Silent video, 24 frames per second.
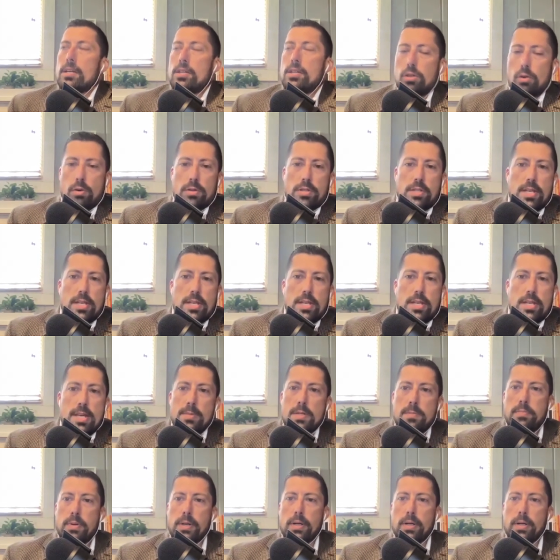your team
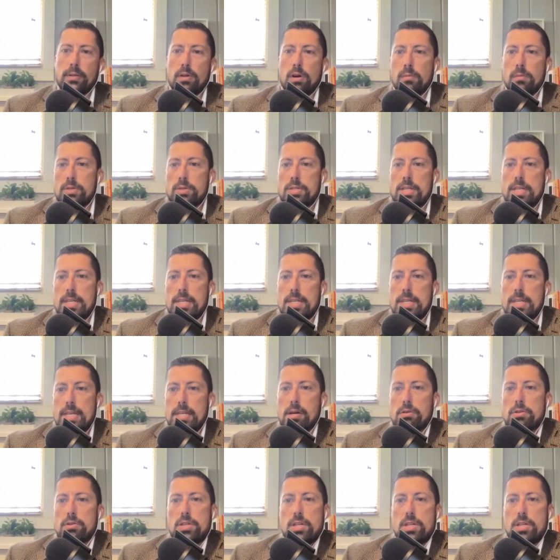is built almost an
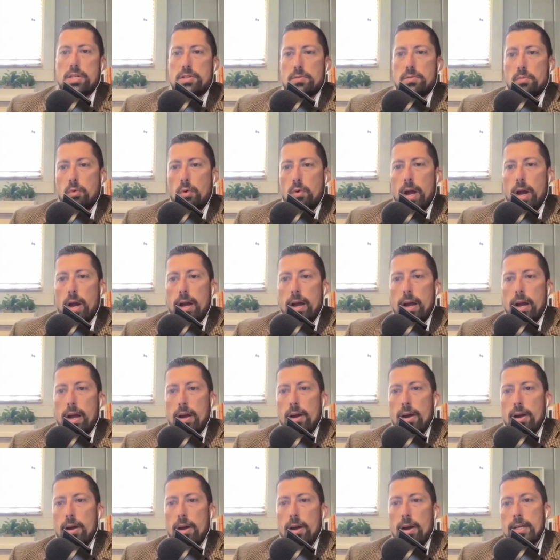ecosystem
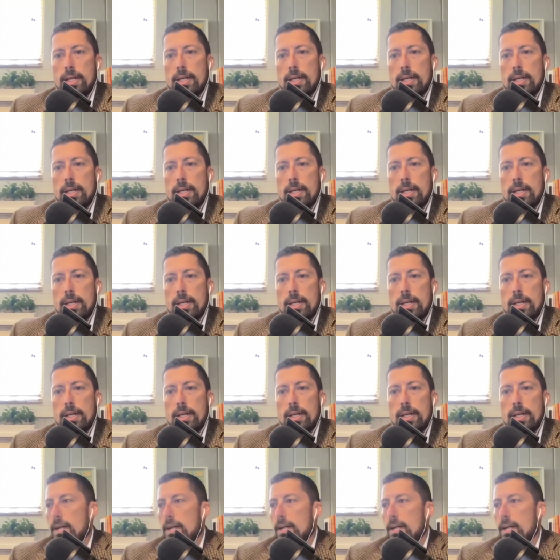where
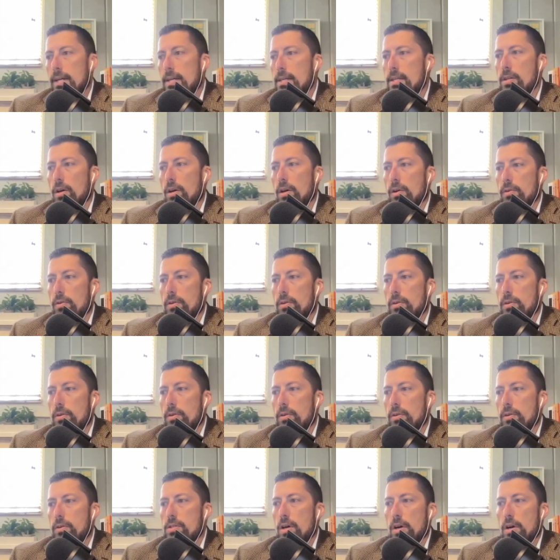uh, you know, as
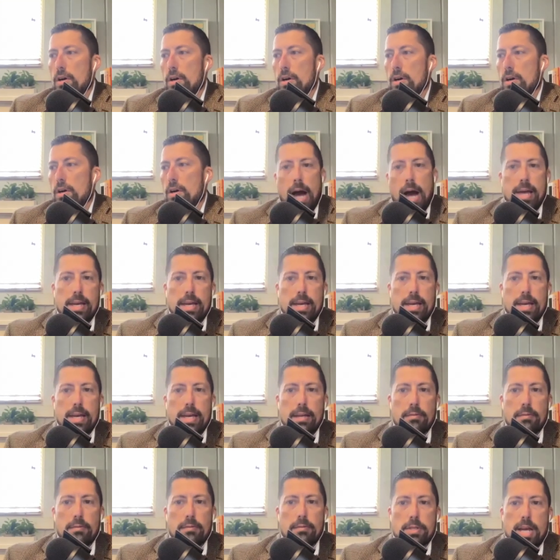long as you buy in,
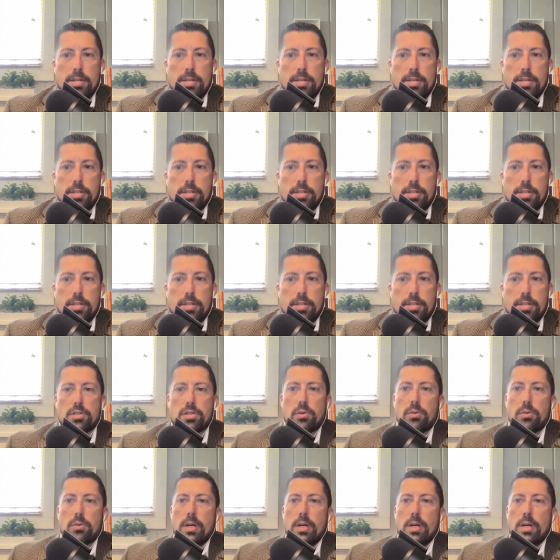retention is there.
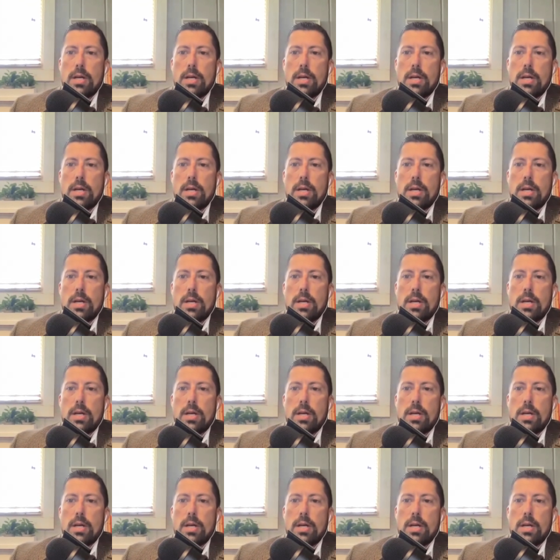So,